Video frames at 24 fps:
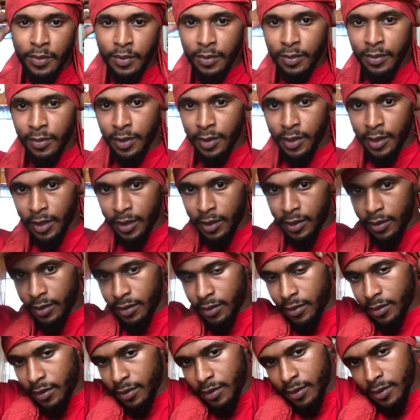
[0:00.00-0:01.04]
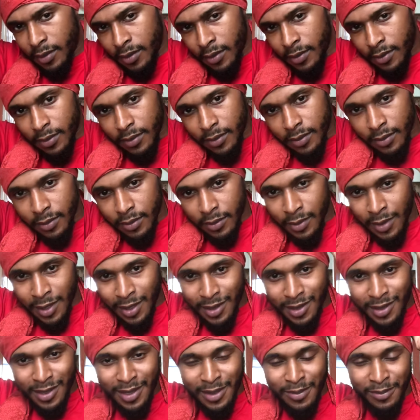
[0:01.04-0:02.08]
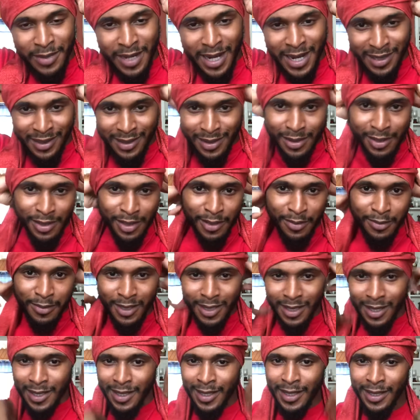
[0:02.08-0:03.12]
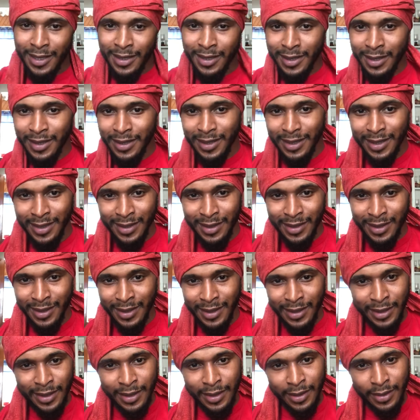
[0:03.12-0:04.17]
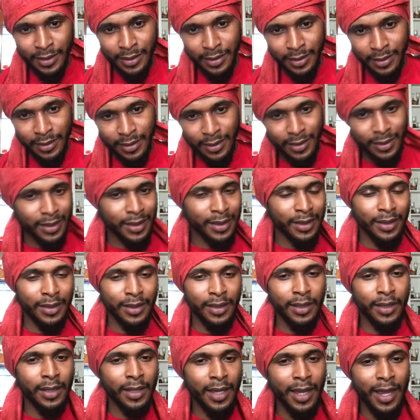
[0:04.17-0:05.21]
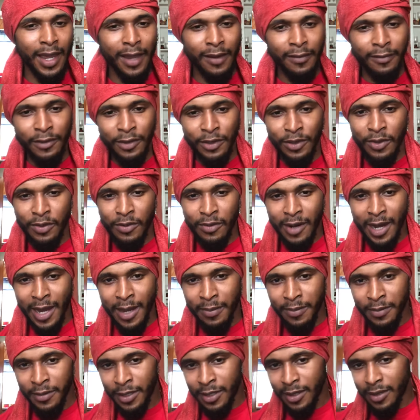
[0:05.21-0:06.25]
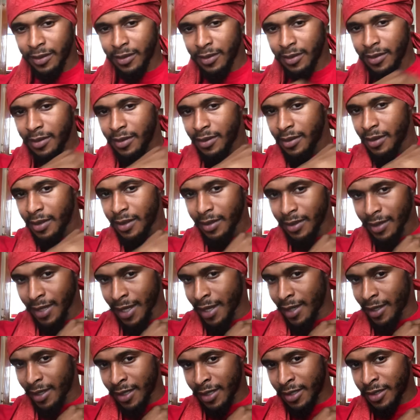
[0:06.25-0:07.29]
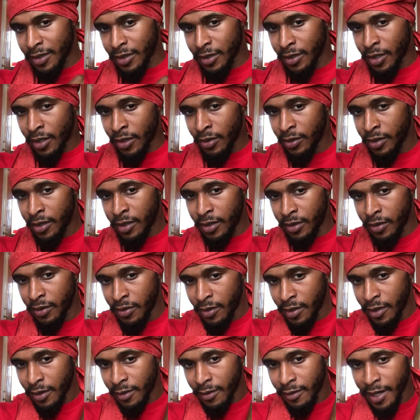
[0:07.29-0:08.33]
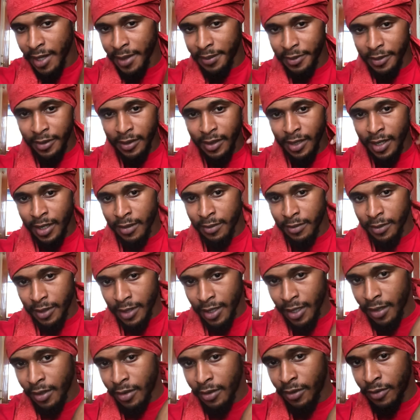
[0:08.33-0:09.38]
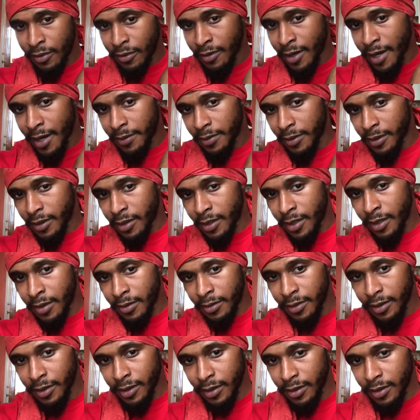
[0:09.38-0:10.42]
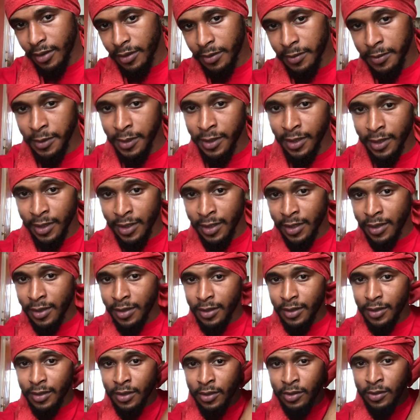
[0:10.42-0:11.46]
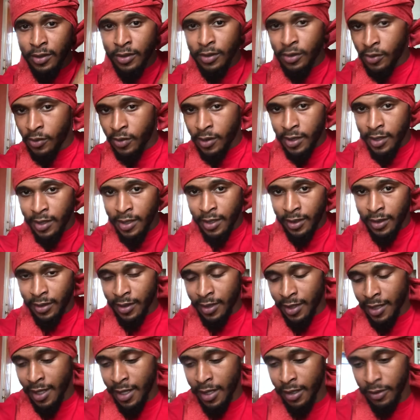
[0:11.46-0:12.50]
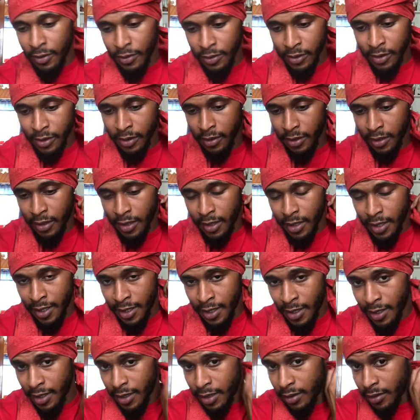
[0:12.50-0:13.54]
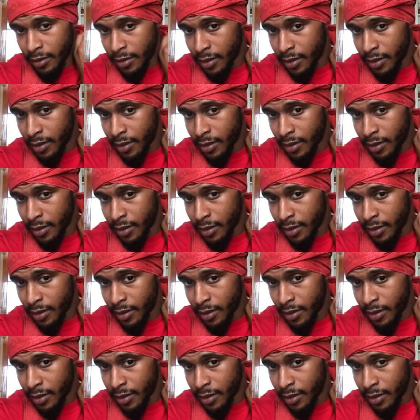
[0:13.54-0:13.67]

but the symbology behind it, and then after you wrap it, like it's only you can wrap a turban how you wrap a turban because only you can get the angles on your head,